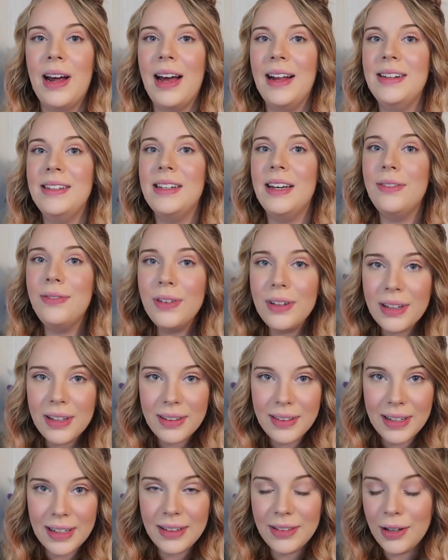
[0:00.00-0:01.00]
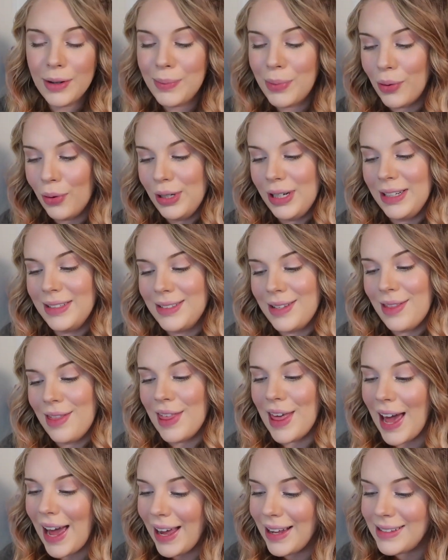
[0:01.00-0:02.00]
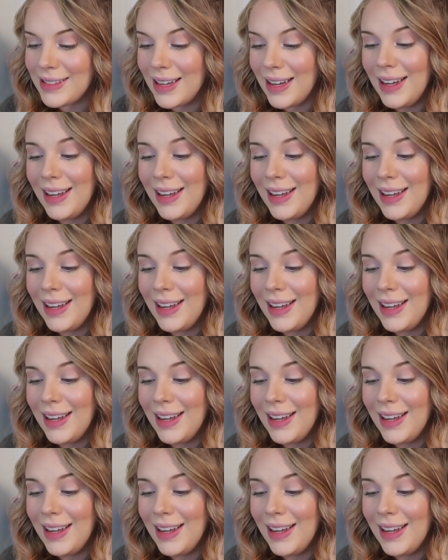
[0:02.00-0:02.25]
I definitely think they're pointing to that.